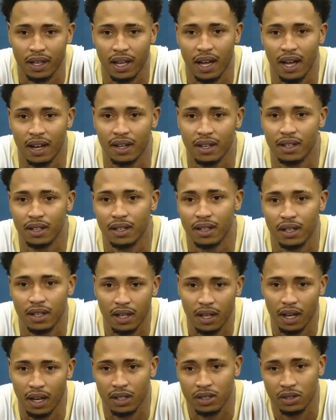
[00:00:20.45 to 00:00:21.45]
kind of
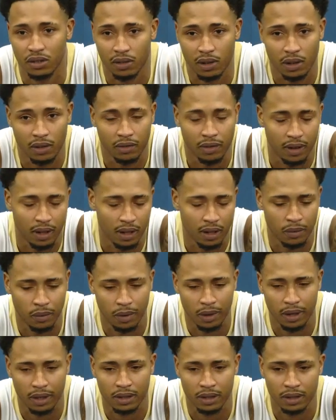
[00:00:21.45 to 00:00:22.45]
a surreal feeling,
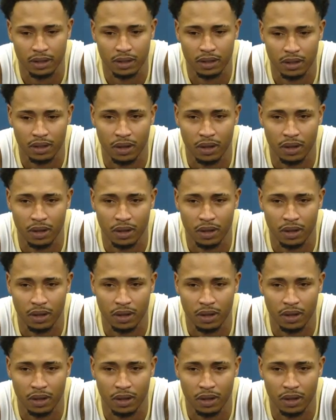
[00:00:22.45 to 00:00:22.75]
whereas,